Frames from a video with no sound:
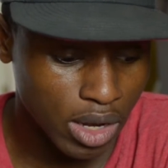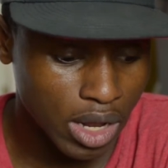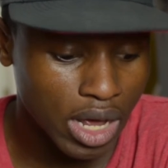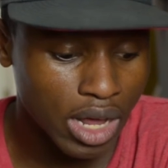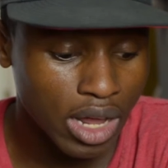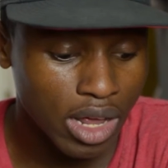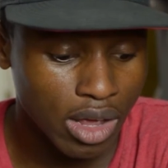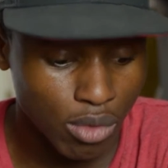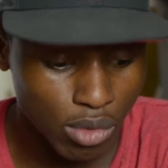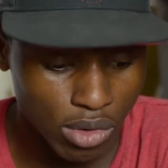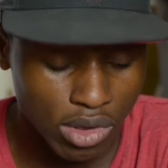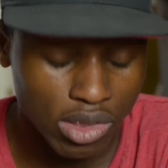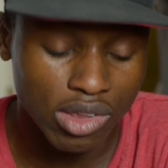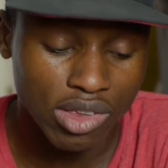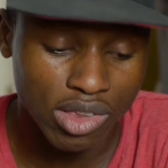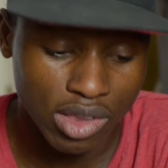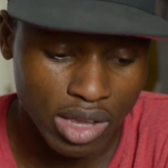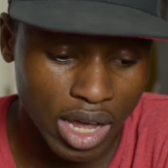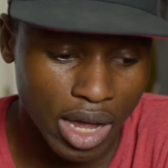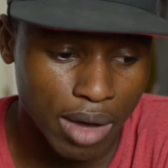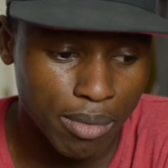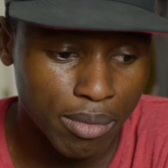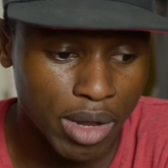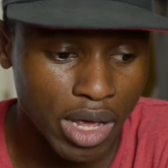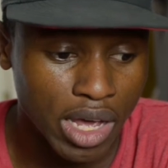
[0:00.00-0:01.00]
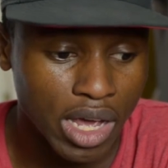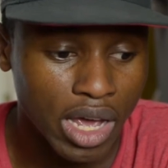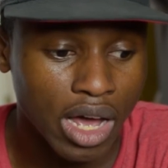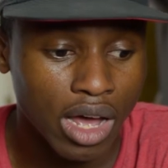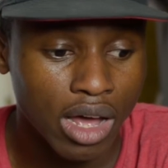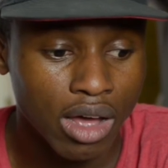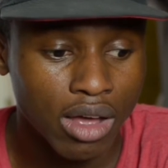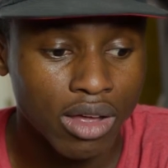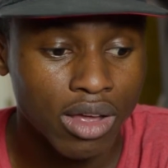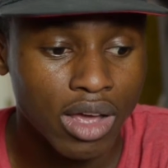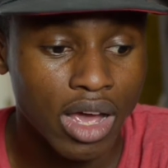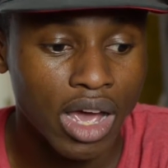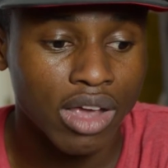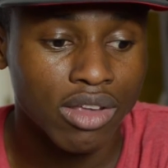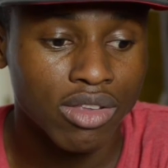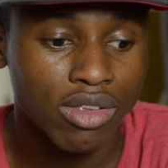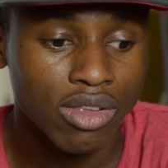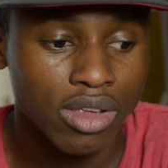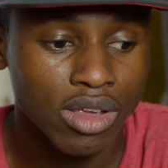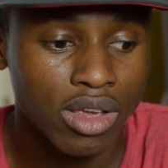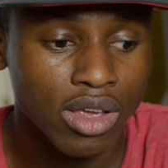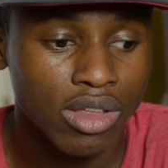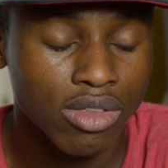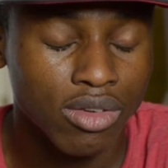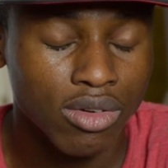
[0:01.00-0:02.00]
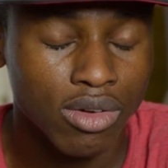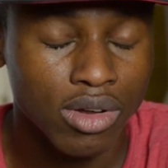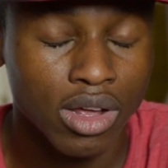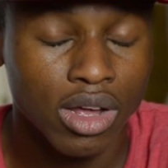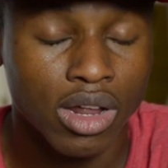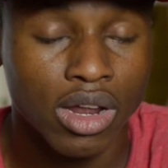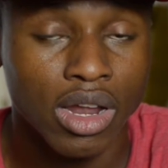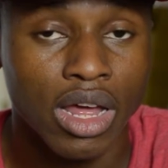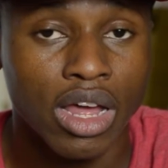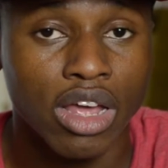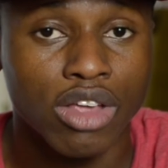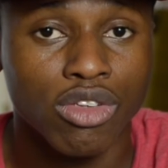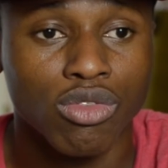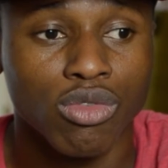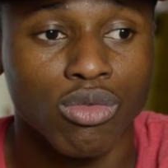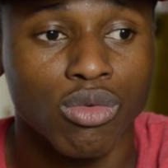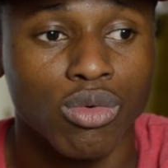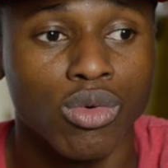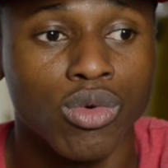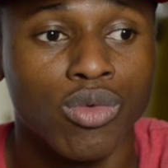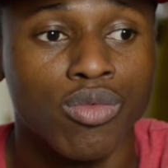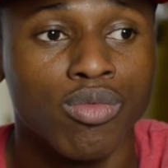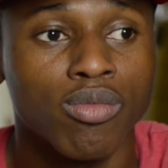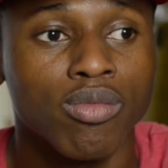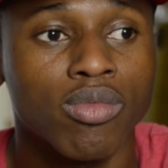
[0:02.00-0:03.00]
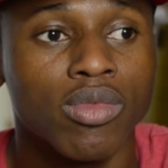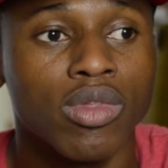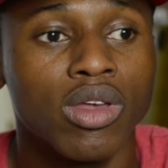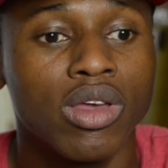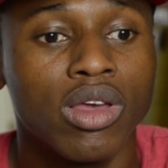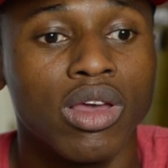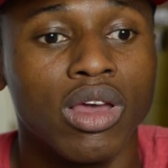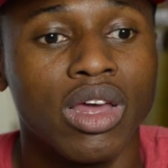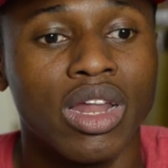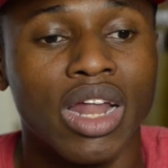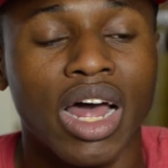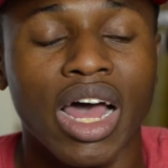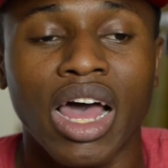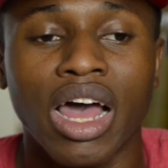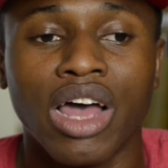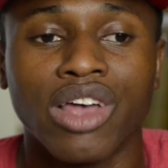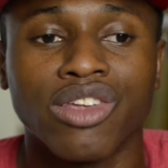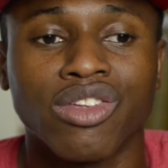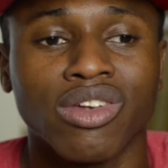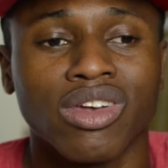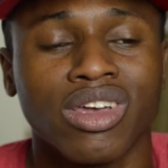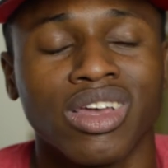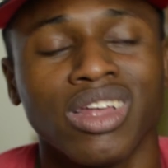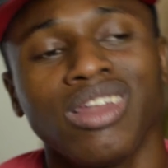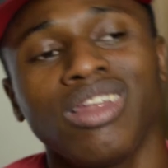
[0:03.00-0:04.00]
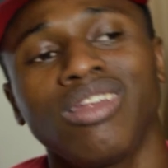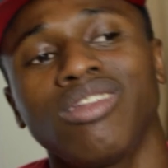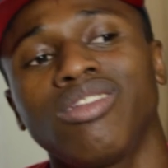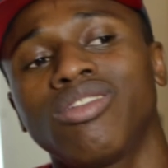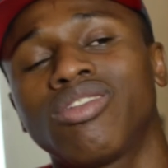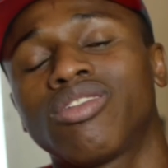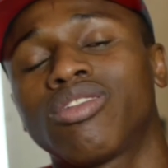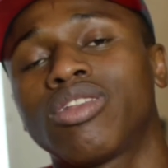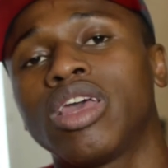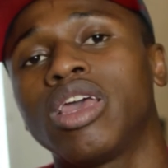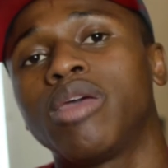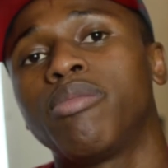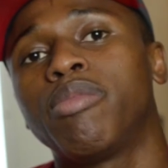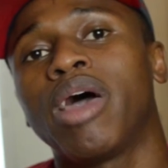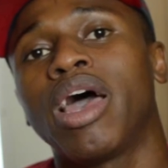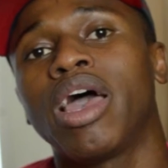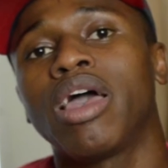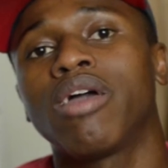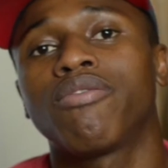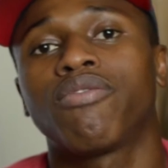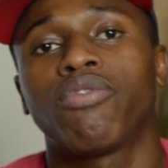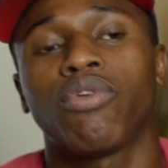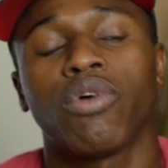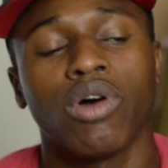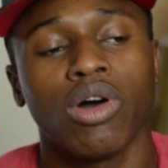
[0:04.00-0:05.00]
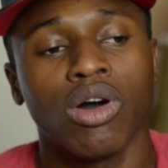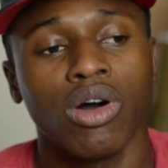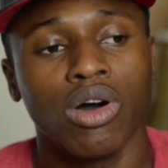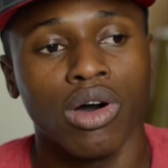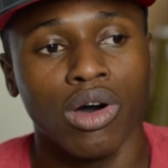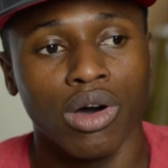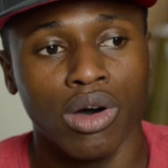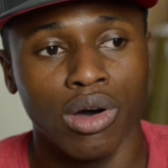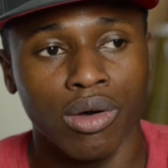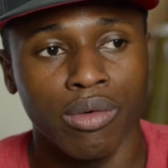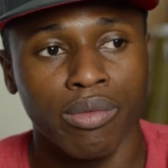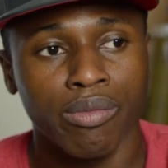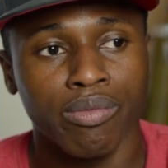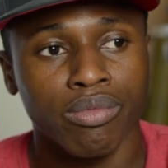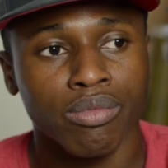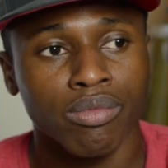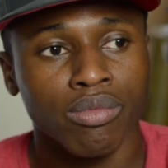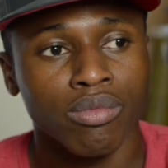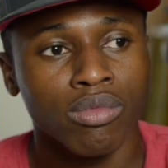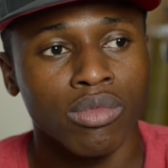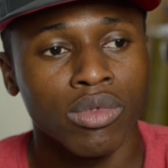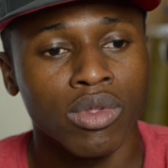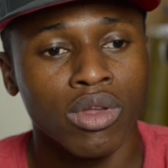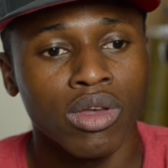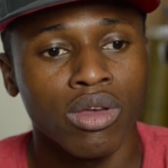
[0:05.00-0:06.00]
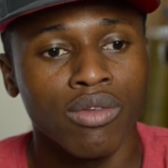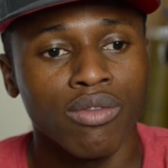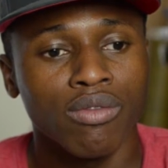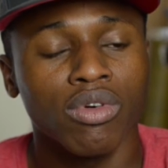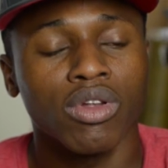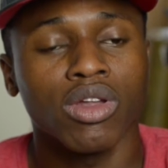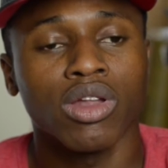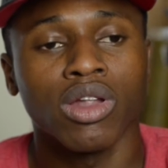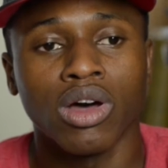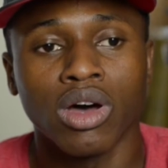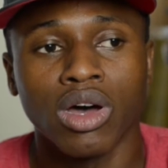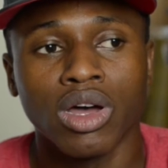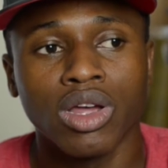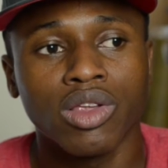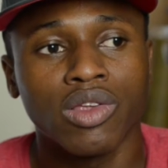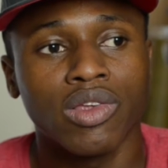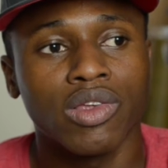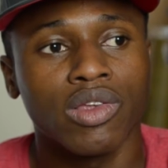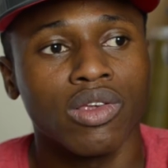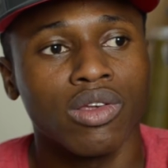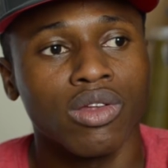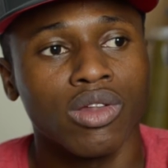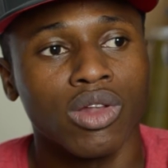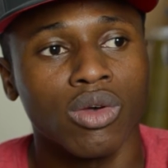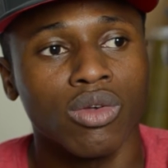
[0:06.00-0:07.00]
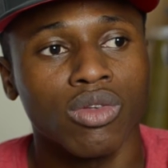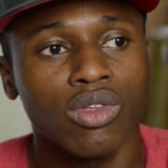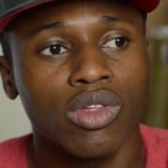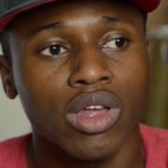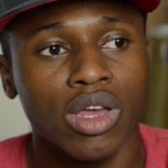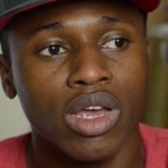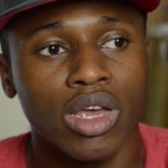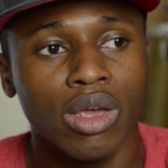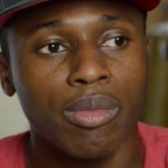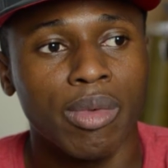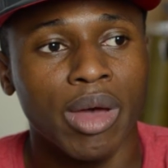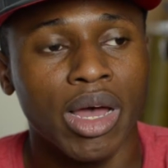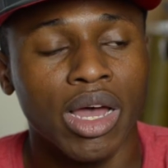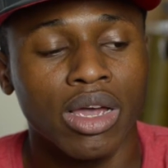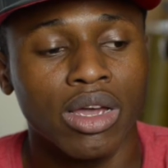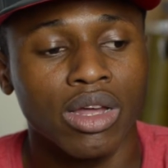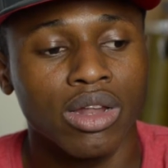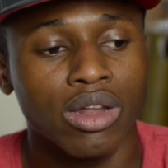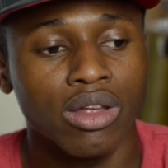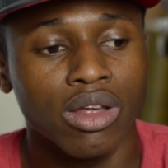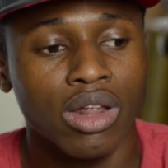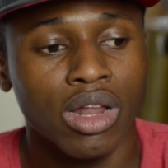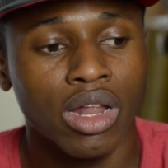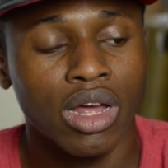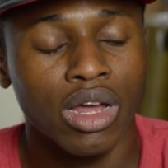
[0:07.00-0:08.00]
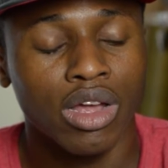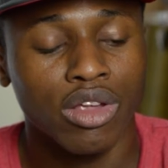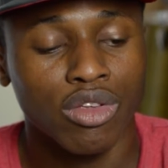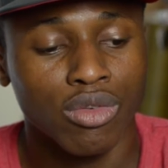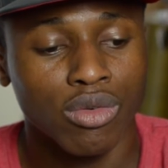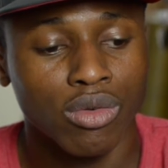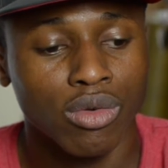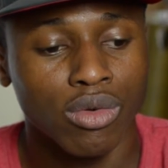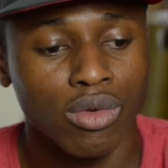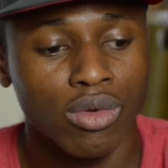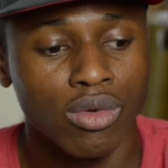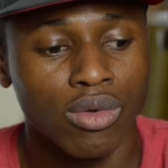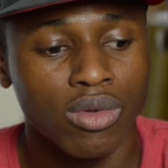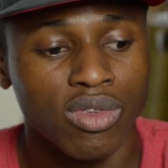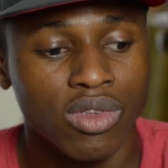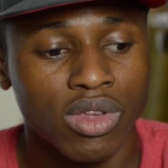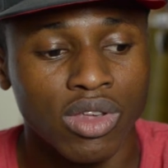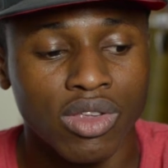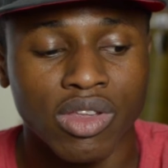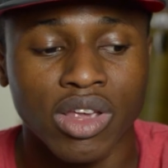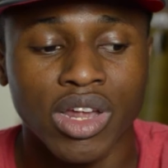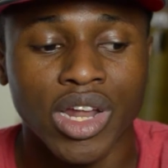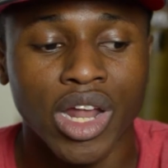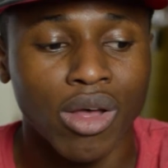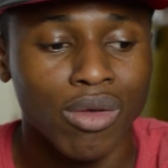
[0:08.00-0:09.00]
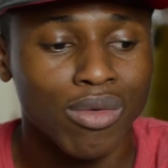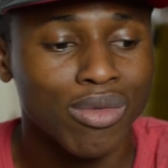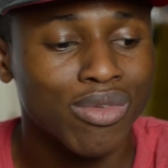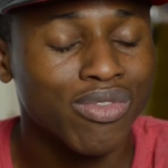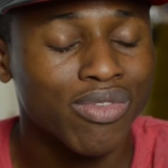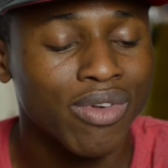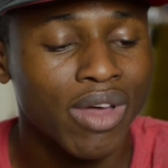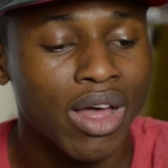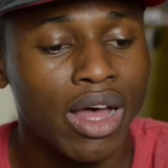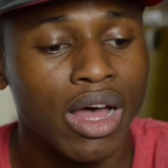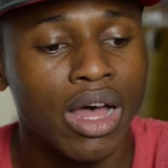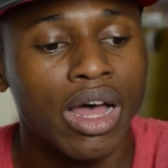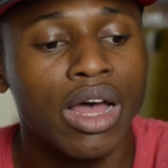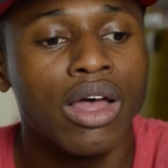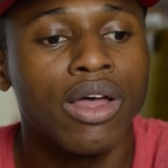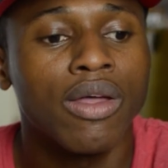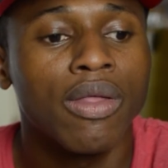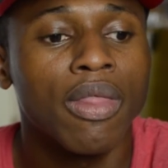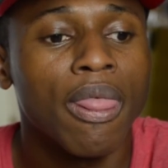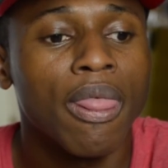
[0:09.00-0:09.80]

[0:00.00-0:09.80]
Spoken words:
That it was the same day I actually entered the classroom. And I asked her, can I just stay back for lunch, you know, stay back in the classroom? She said that was fine.